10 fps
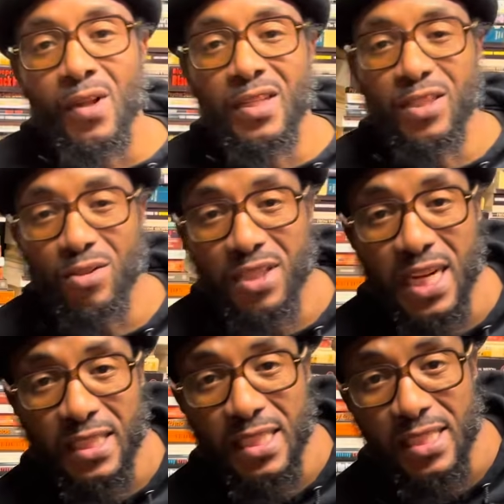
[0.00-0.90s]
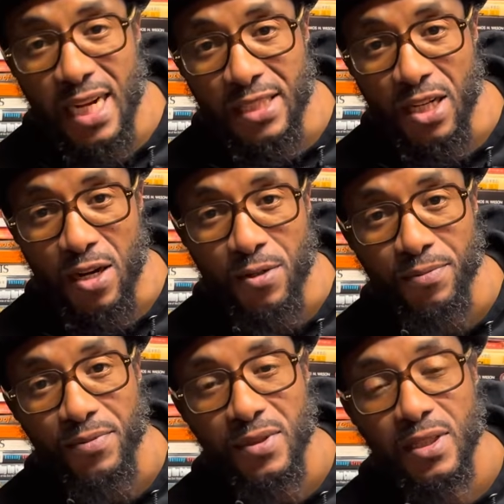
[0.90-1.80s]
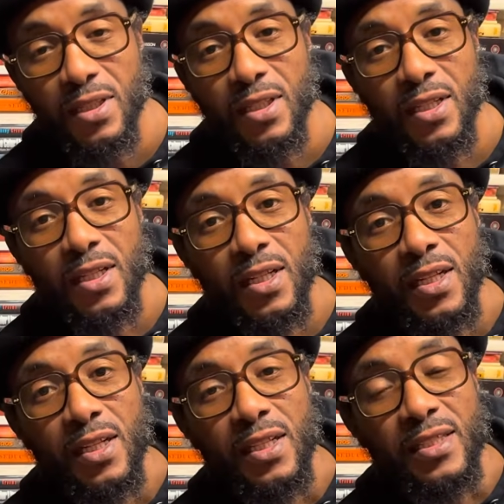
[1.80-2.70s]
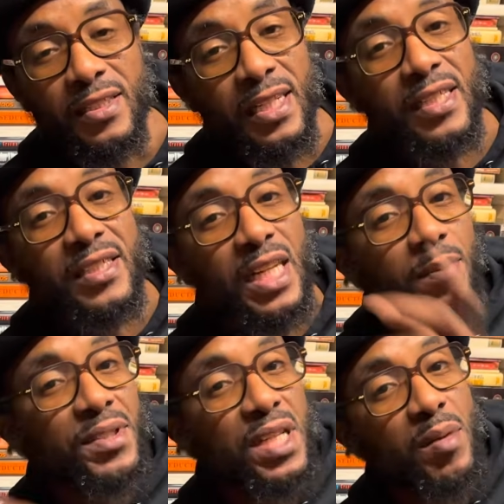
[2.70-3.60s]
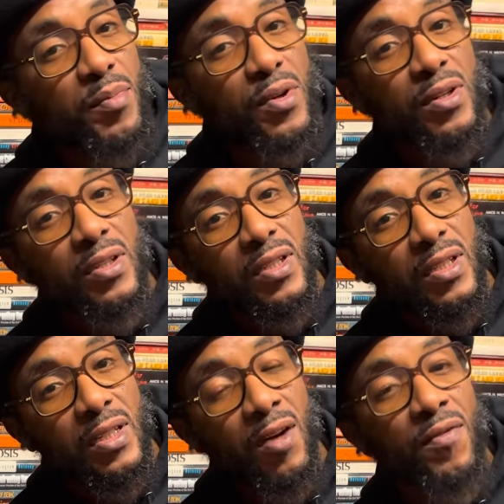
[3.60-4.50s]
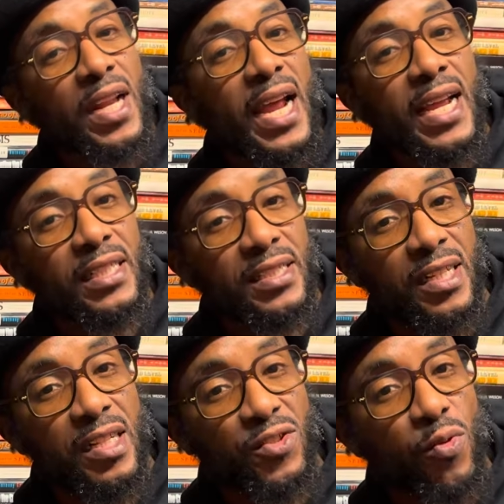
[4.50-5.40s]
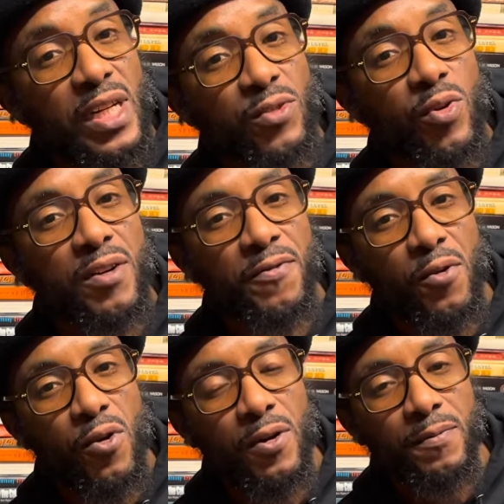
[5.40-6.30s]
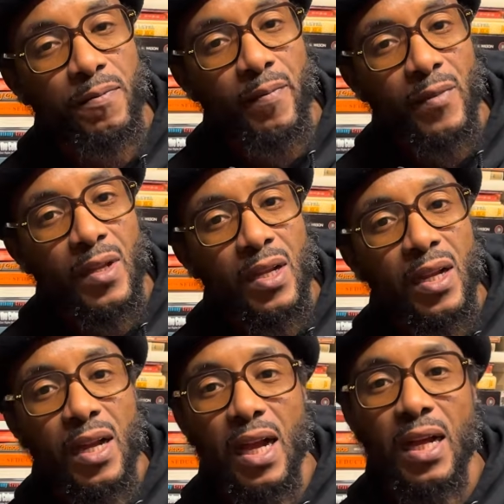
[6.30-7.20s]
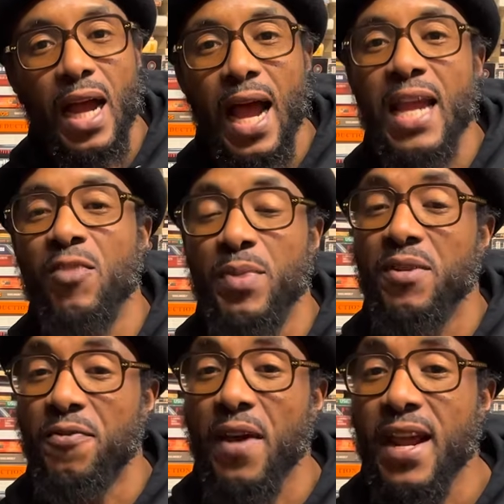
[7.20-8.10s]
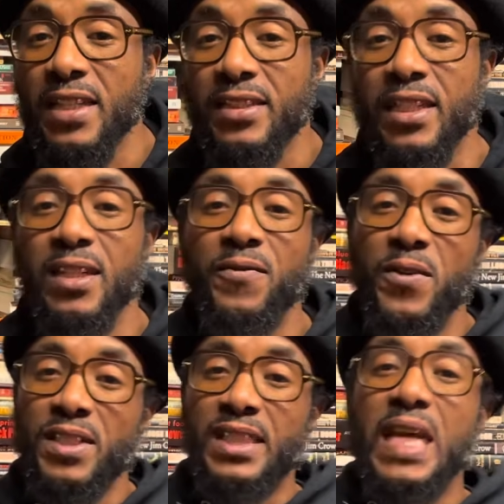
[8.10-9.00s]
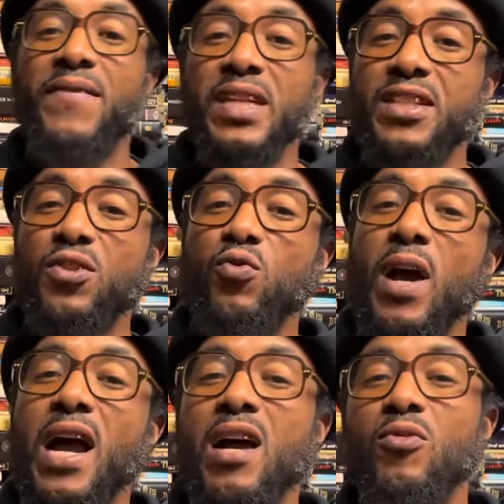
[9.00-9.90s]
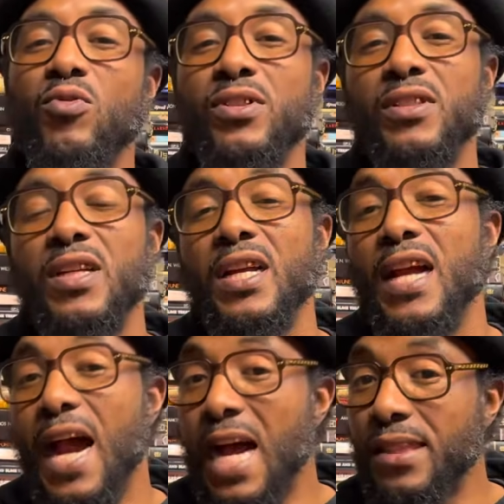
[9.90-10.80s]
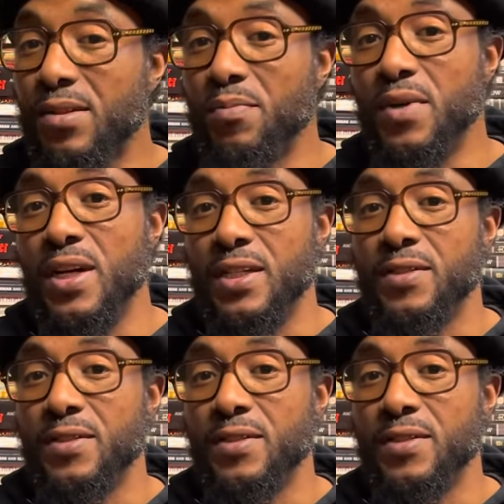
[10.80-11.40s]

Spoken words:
So check this out, y'all. Since September of last year, 2024, I have been fasting for 72 hours out the month.